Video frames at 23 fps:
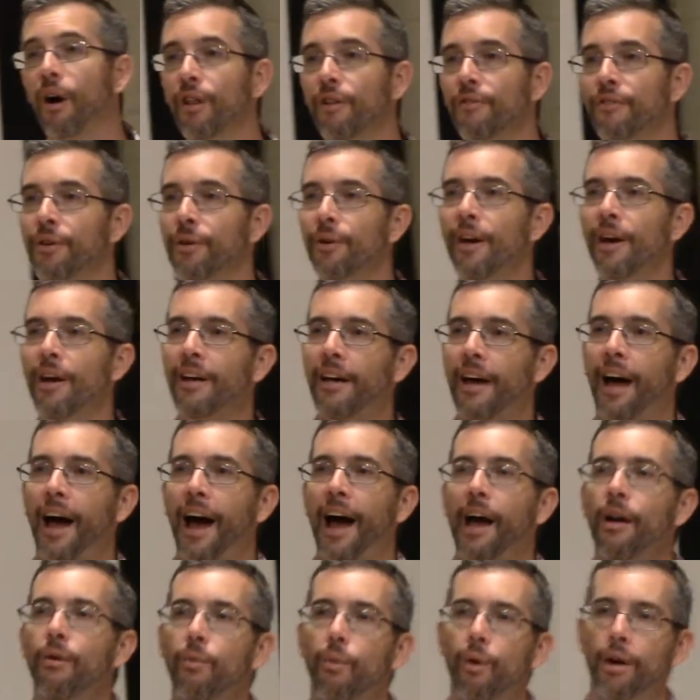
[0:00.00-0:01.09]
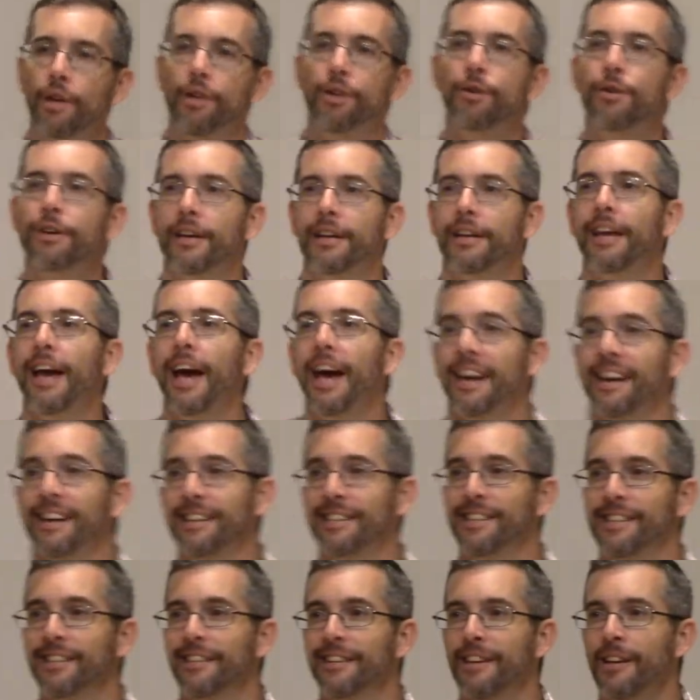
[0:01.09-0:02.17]
of you. I want you to get
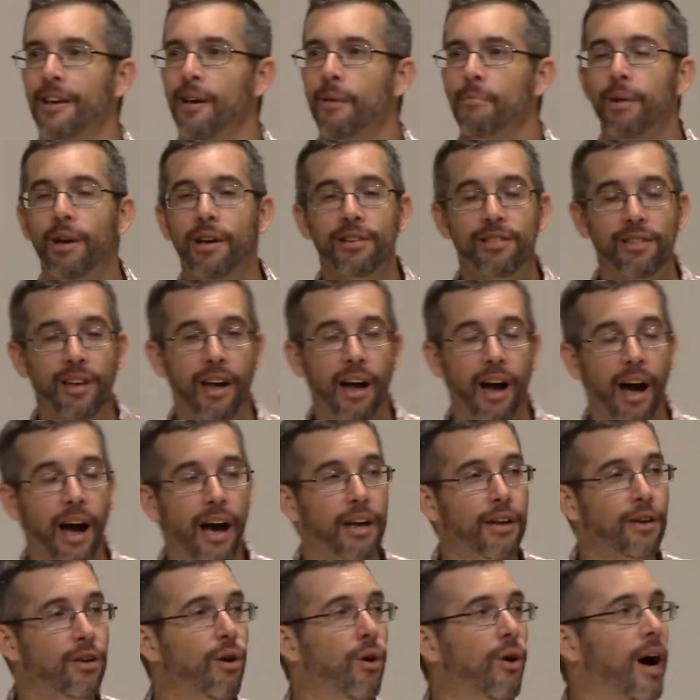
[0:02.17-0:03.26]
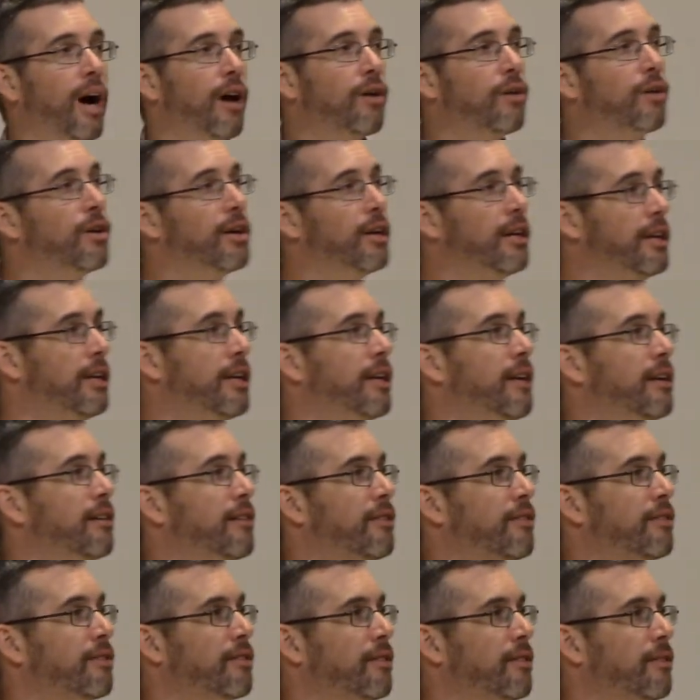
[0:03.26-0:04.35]
it because I know how good it
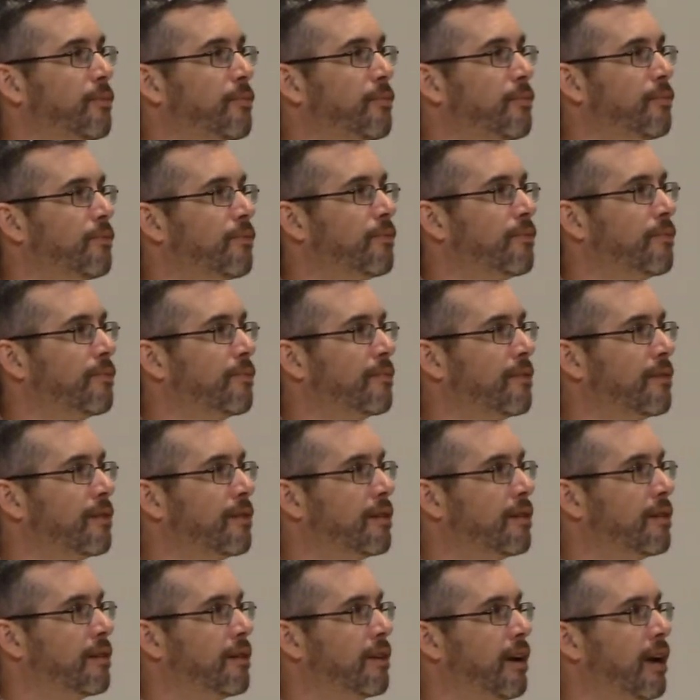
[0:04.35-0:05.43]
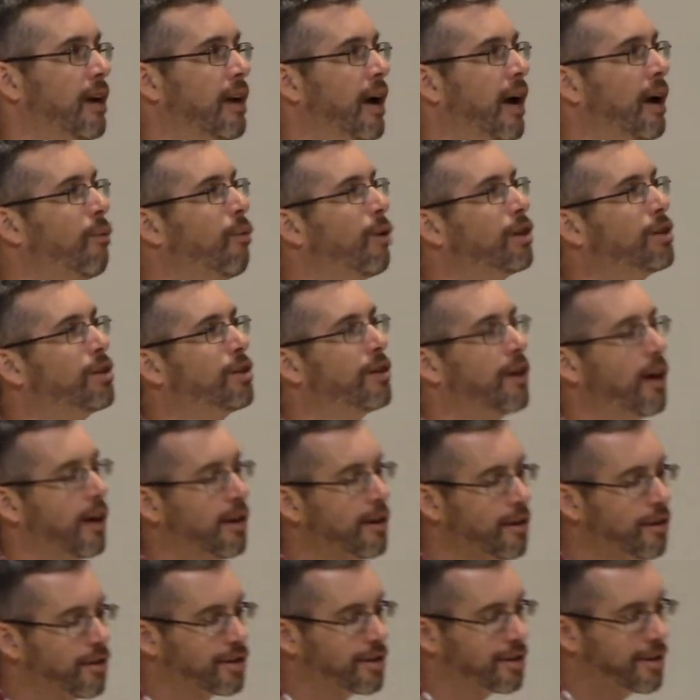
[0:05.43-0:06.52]
is. And I want you to
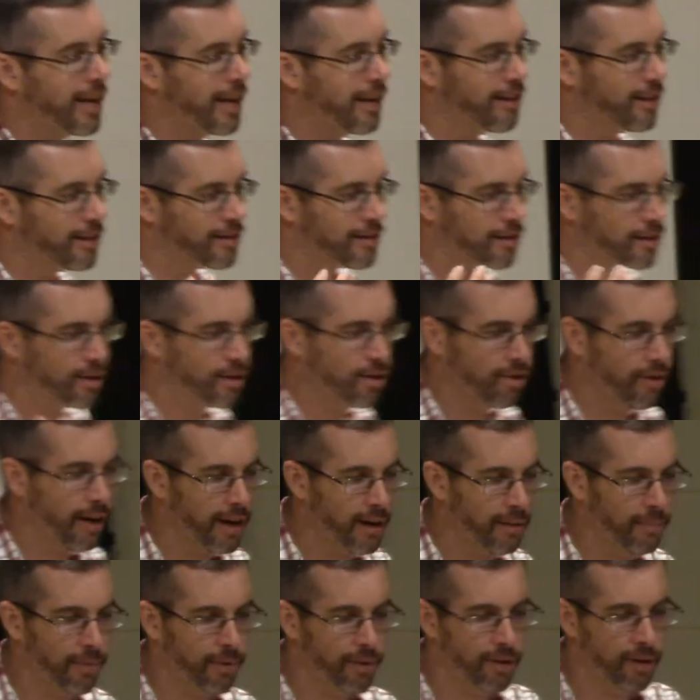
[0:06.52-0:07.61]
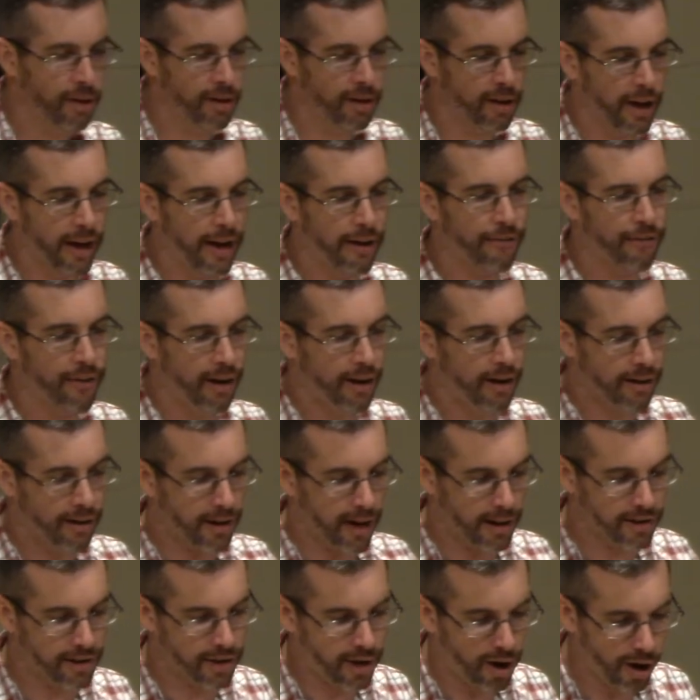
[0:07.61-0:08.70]
understand this incredible life
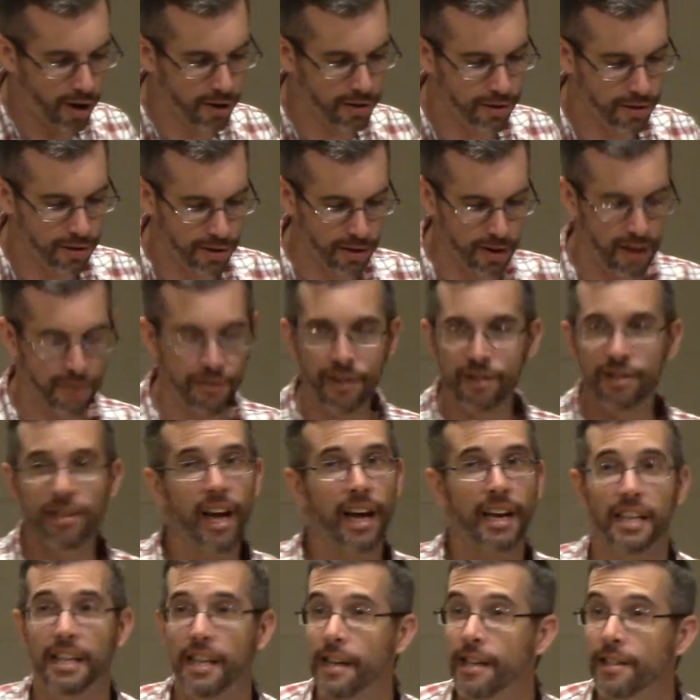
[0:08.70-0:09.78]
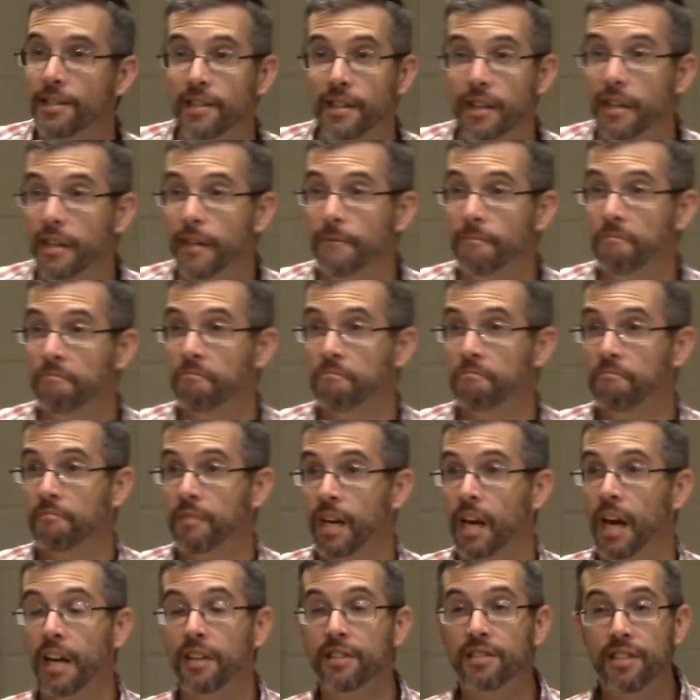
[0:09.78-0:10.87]
God's called you to live. It's not easy,
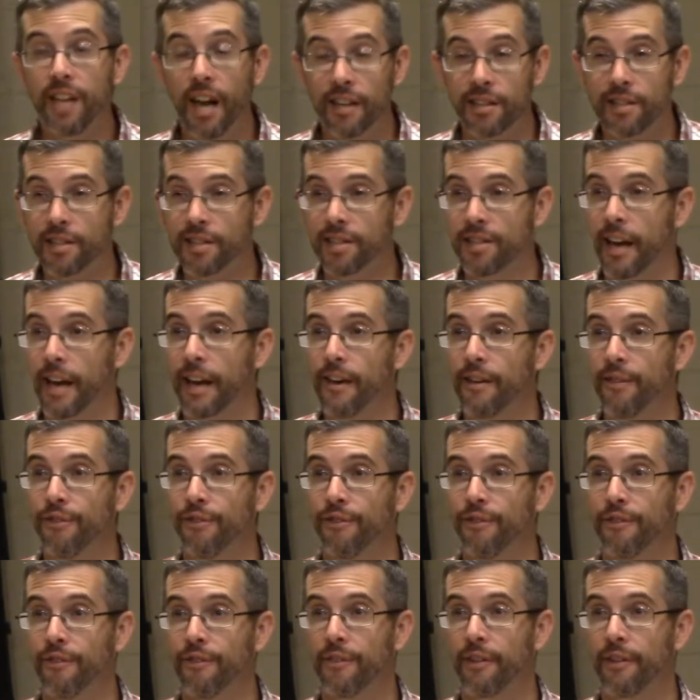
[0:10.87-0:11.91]
it's not safe.